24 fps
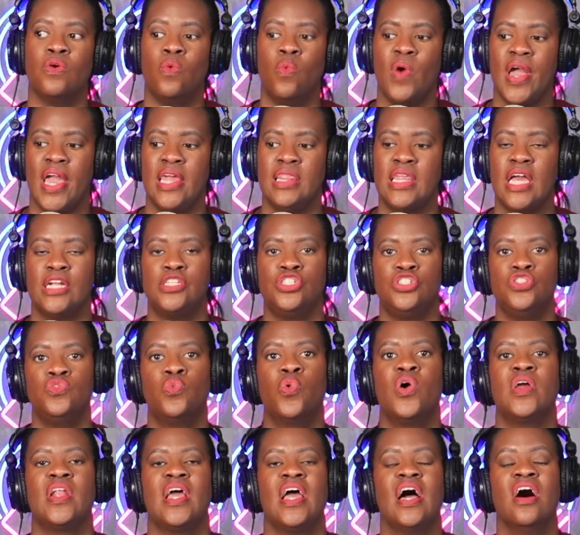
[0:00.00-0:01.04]
way that you
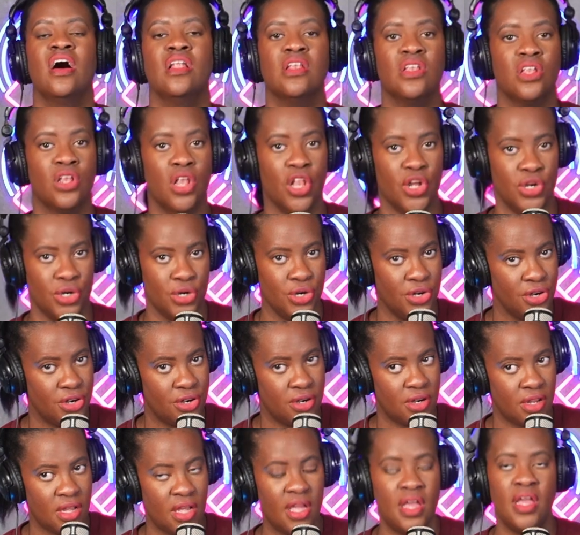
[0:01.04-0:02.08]
want to learn